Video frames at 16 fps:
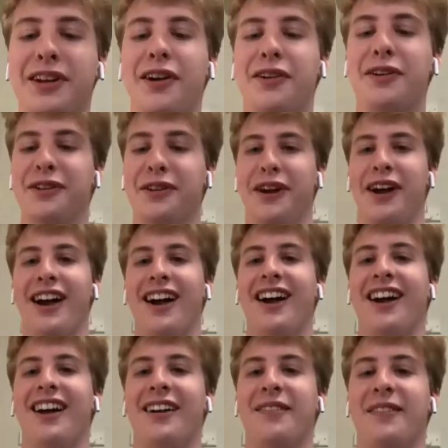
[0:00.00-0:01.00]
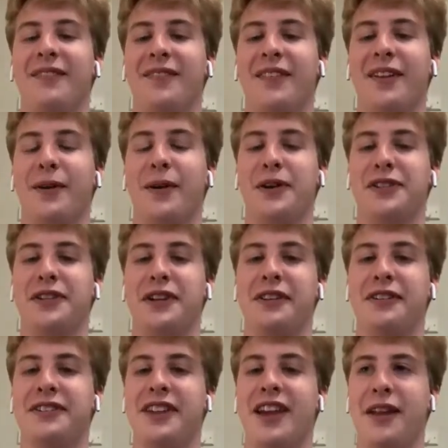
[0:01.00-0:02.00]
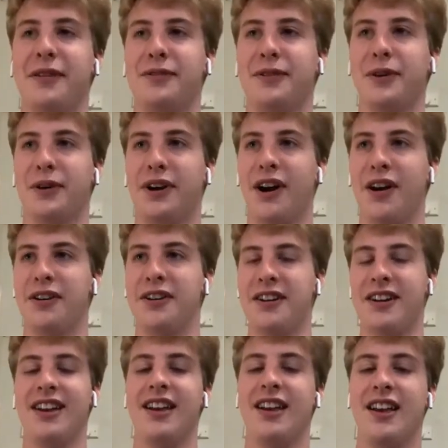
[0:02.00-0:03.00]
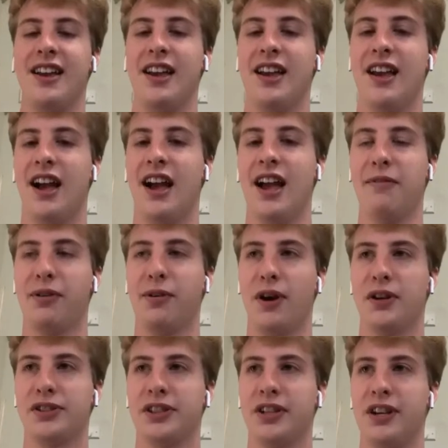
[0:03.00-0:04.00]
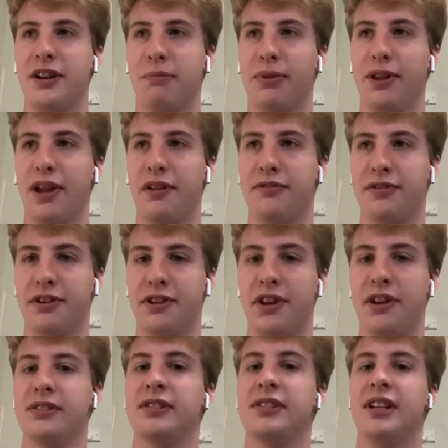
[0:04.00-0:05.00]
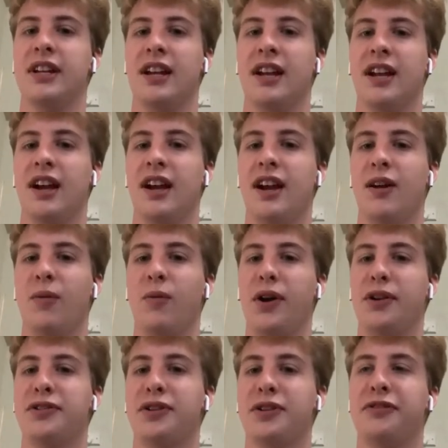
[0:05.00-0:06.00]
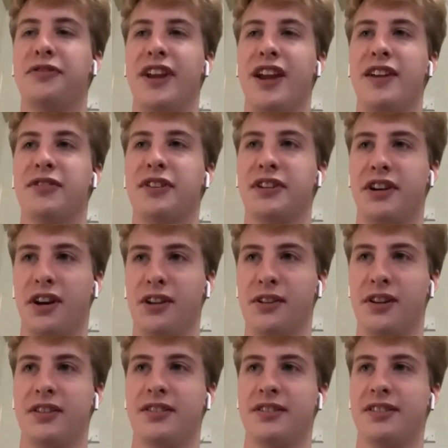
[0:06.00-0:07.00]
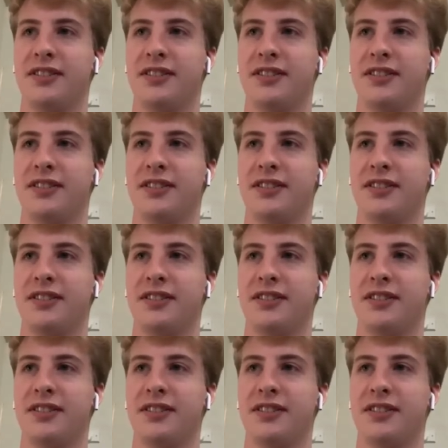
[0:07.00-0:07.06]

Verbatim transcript: Connor the uh, a question instead. So Connor, I have a question planned for you. Uh, what's your favorite color?